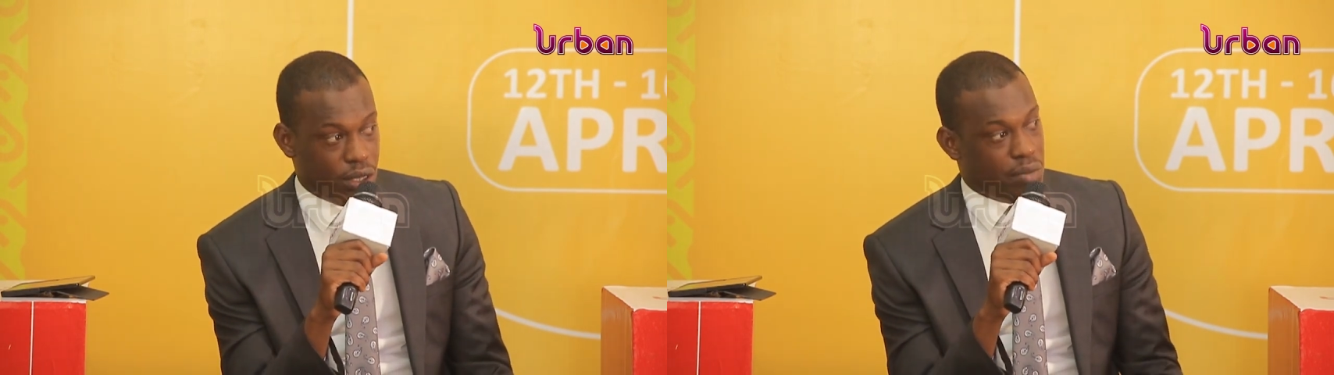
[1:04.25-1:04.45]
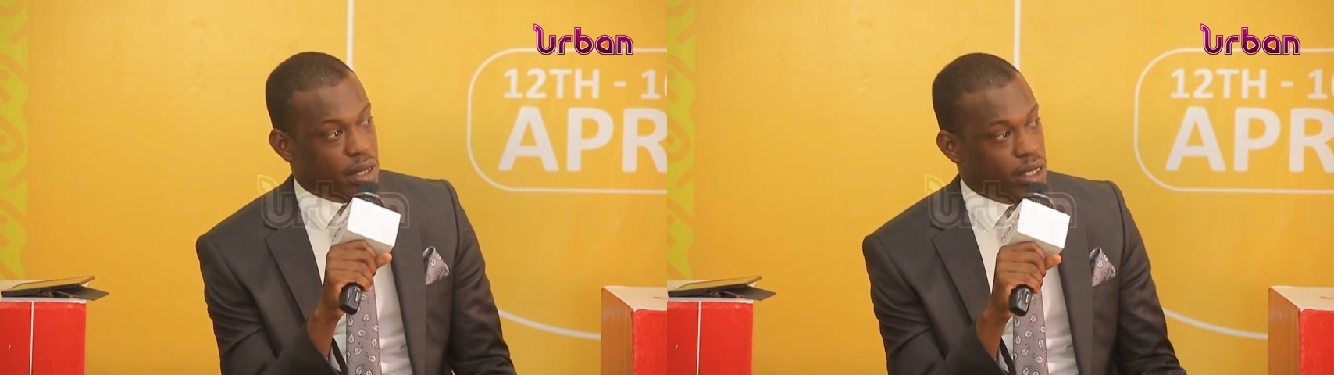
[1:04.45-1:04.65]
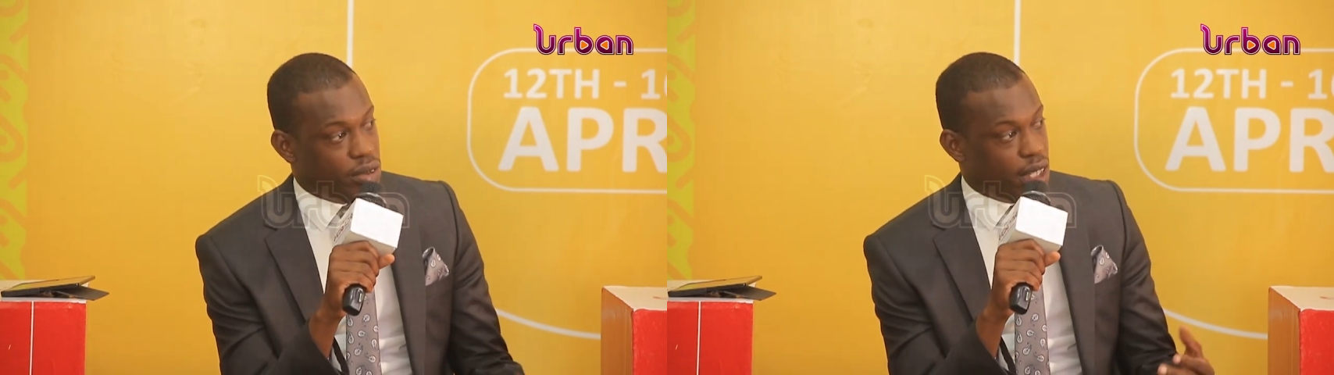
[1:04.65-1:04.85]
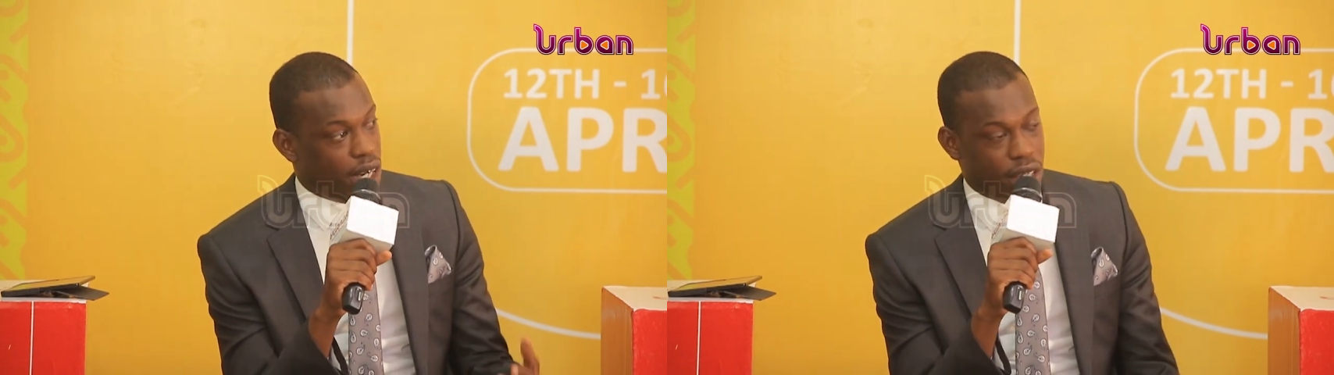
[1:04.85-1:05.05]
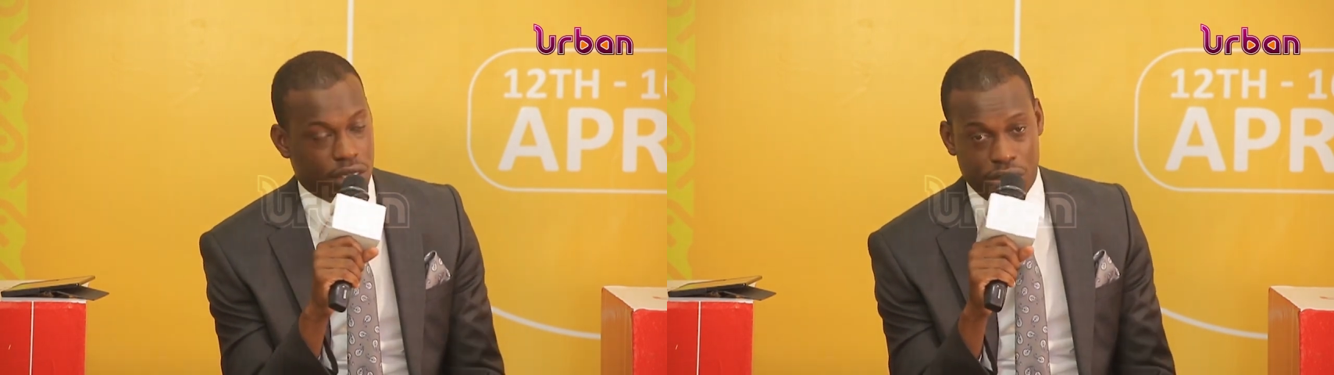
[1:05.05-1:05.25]
So mine is to
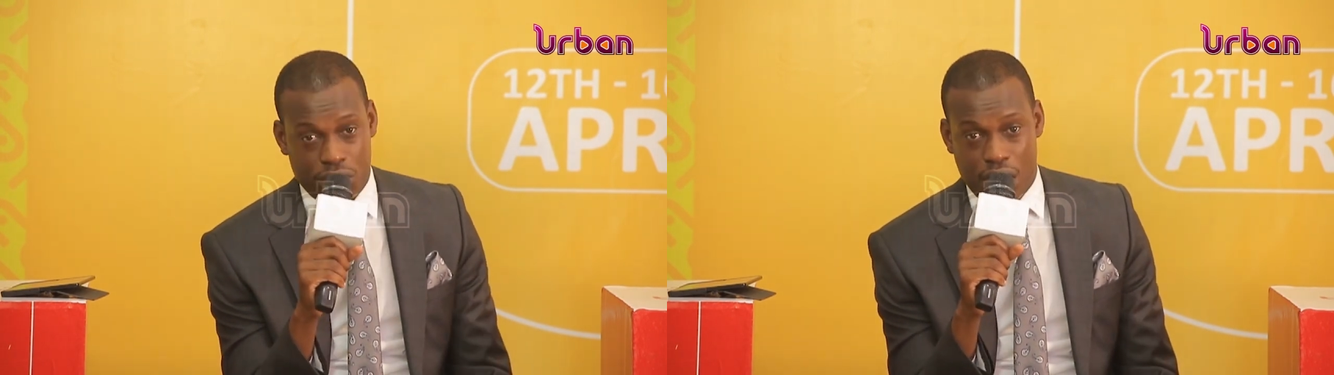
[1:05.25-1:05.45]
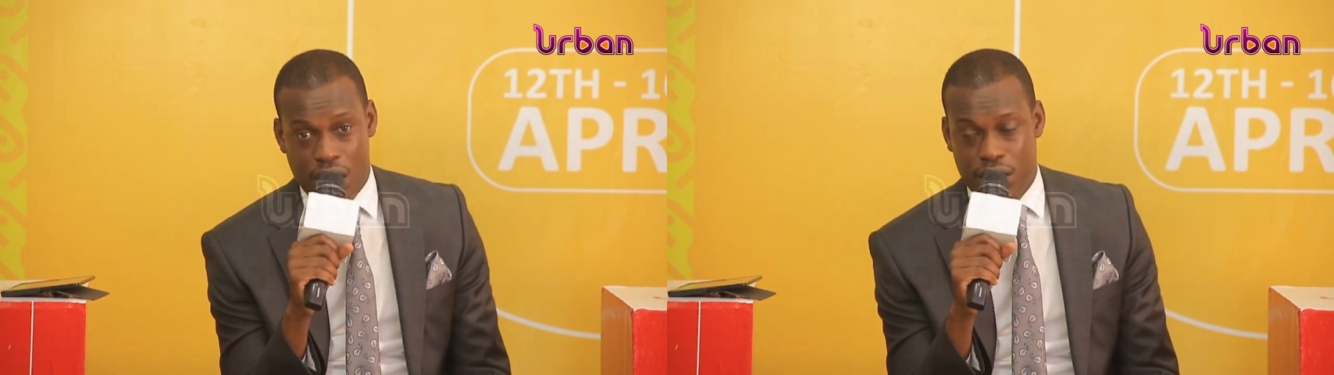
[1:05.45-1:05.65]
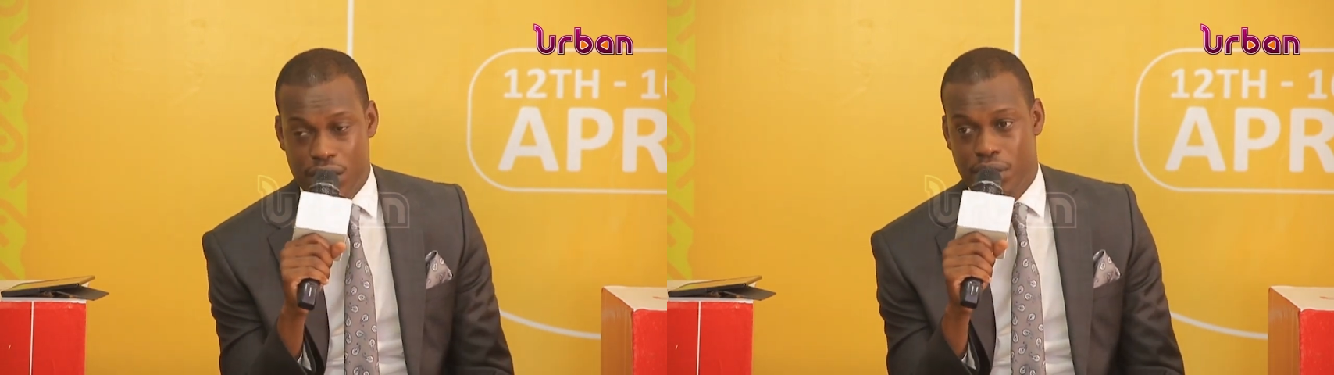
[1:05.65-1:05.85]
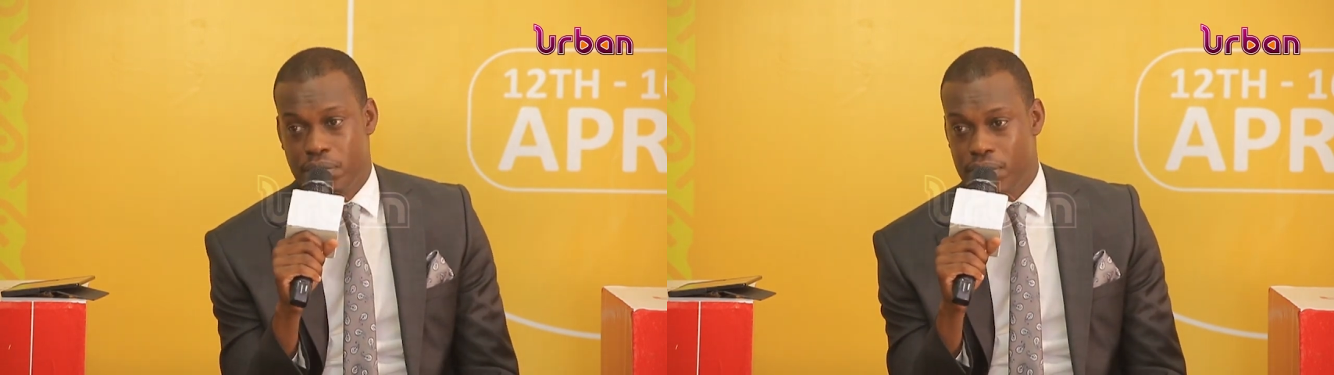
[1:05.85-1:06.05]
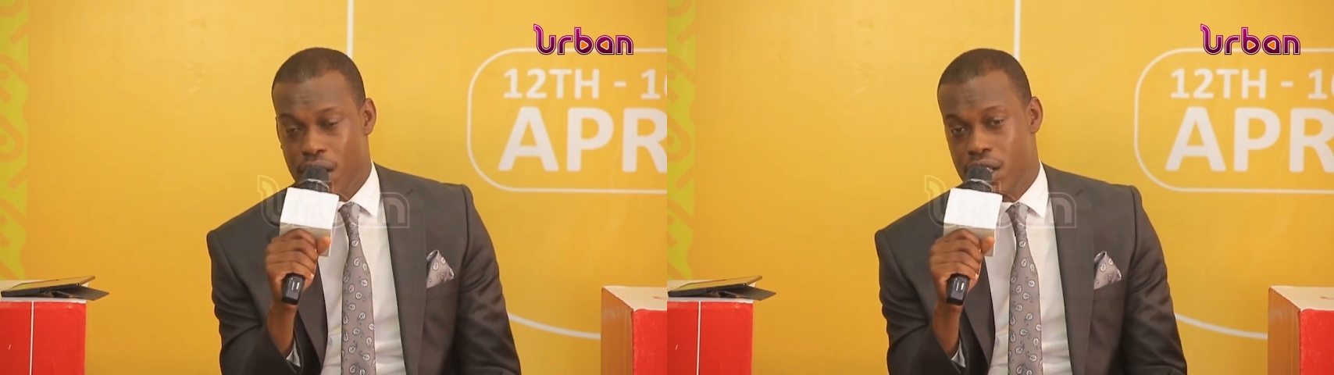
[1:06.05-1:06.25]
encourage you Ugandans,
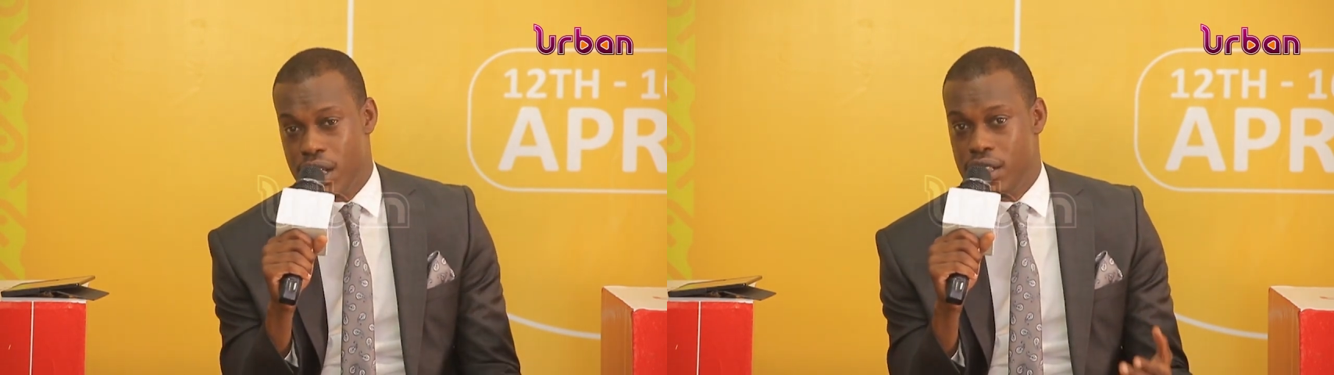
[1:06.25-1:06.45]
and,